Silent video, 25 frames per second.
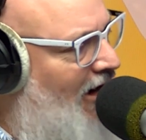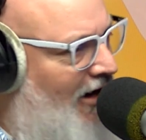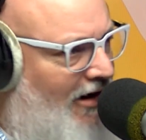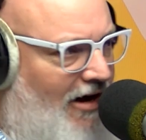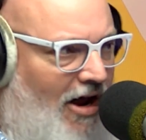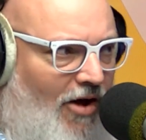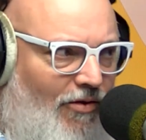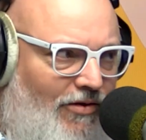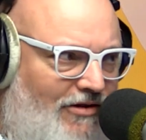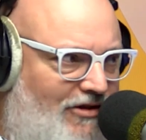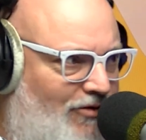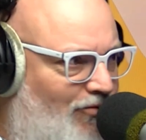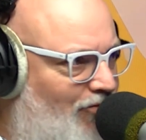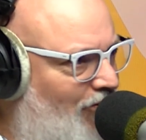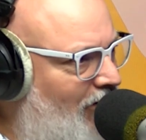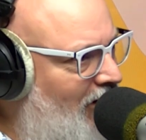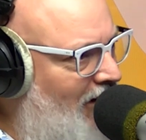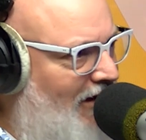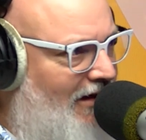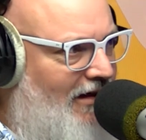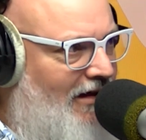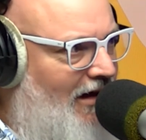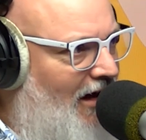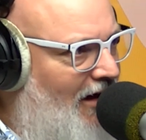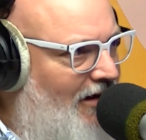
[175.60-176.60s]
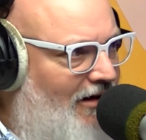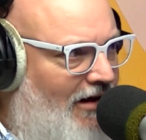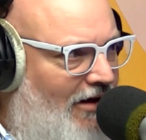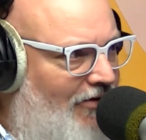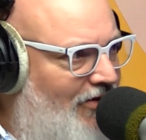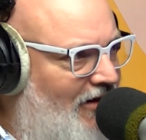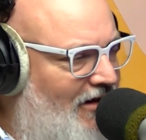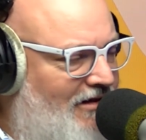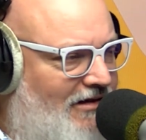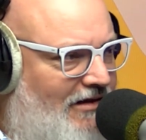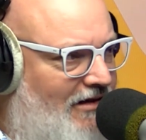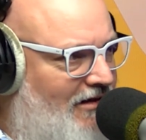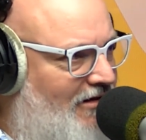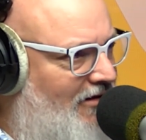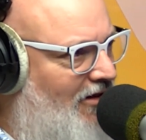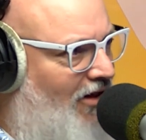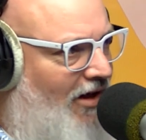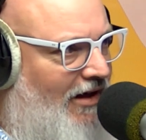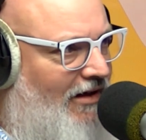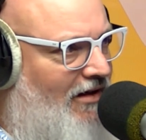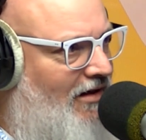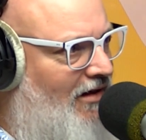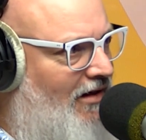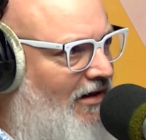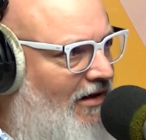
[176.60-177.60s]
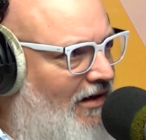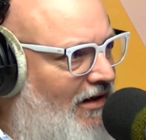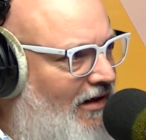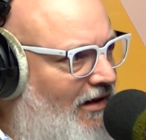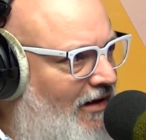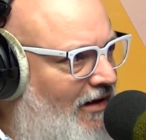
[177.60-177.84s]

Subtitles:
that I know it's really, this is like